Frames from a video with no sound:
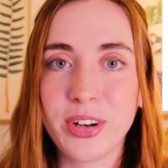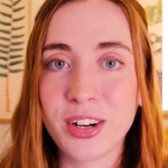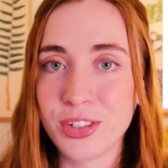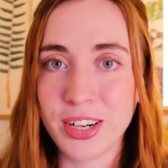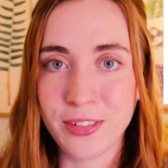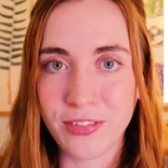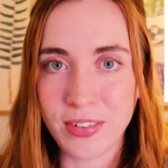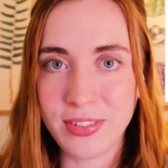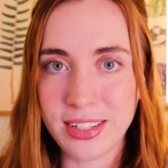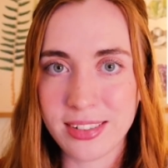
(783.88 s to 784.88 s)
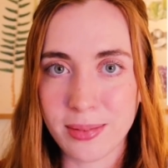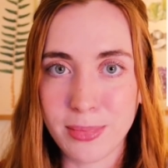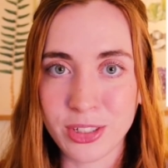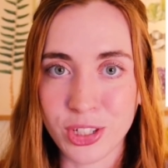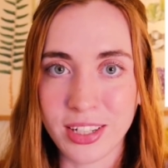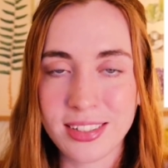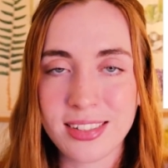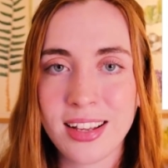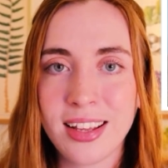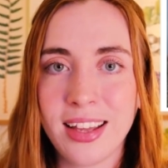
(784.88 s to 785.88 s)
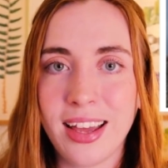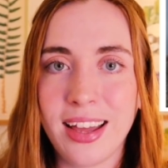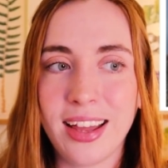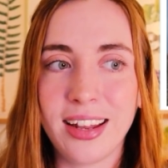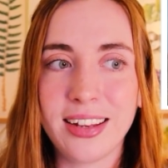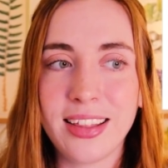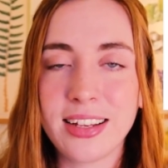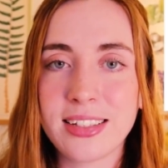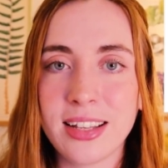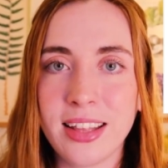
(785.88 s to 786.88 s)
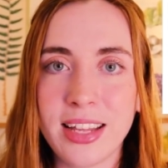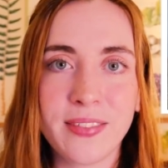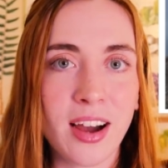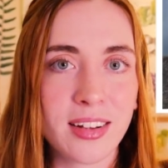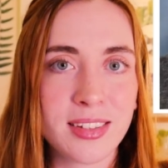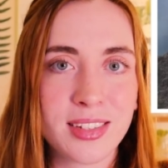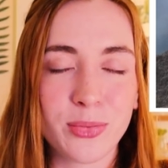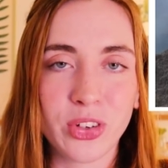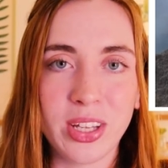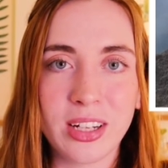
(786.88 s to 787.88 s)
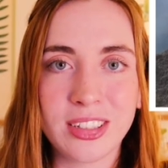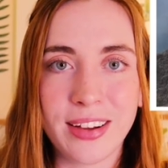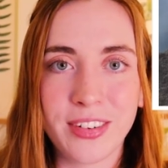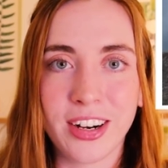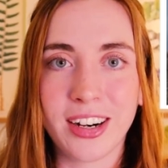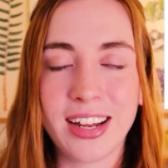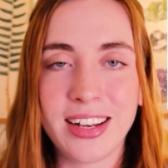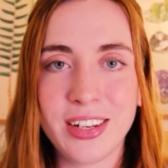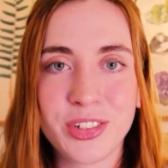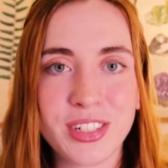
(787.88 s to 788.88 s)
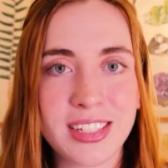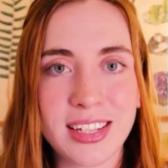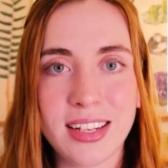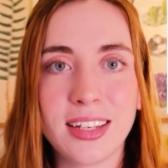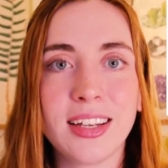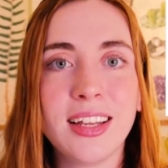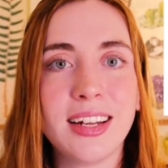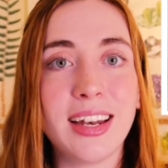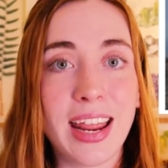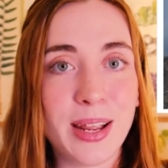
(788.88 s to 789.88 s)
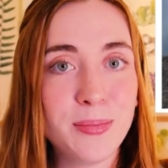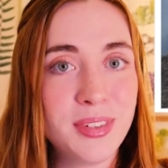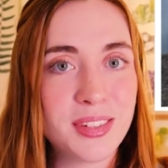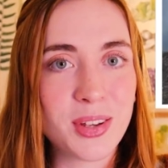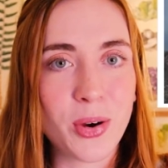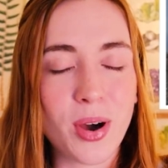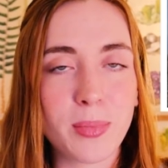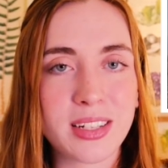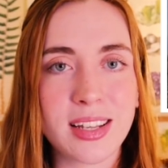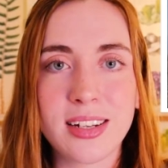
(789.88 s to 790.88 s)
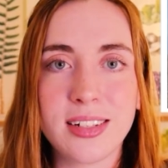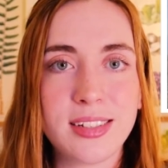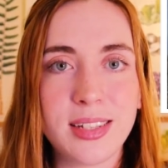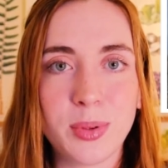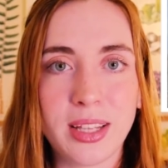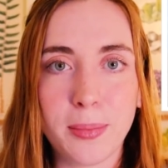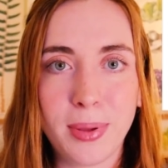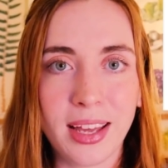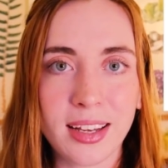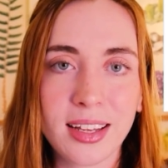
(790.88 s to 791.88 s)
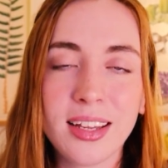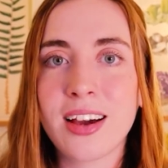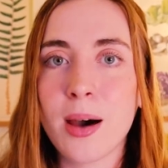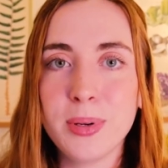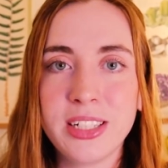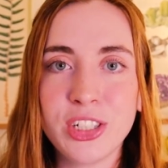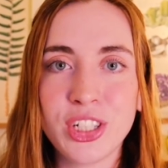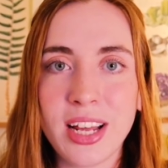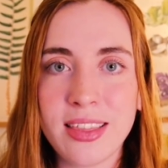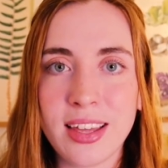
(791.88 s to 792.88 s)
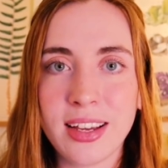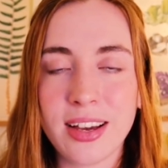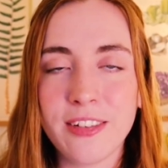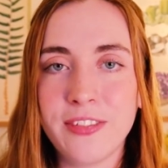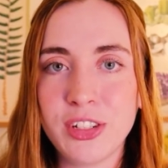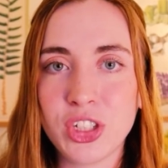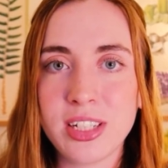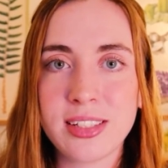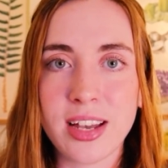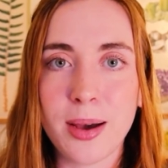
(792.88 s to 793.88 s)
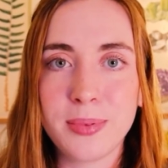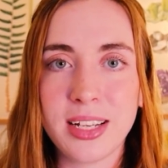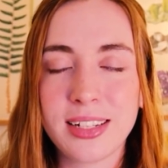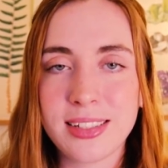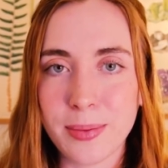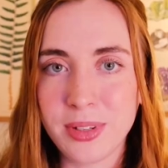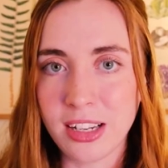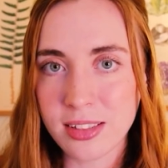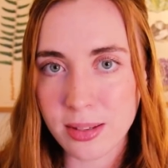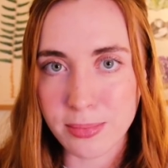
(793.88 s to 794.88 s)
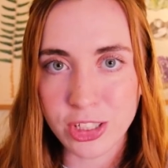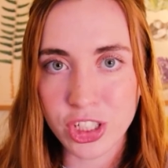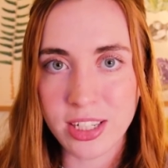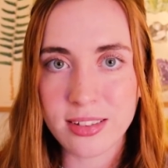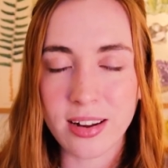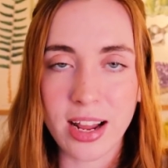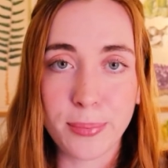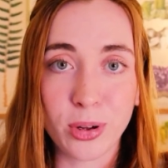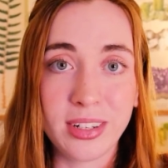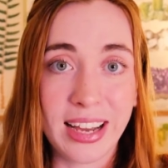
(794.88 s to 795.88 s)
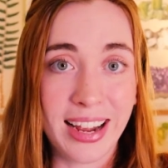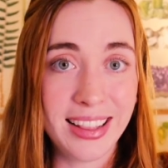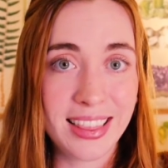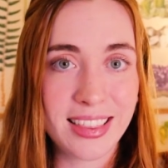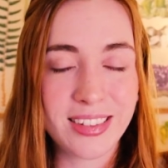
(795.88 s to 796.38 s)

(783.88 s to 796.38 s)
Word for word: 350 submissions. And they said that they've gotten some really clever and interesting names, so I'm excited to see what they pick. The competition, I think, officially stopped accepting submissions on April 9th,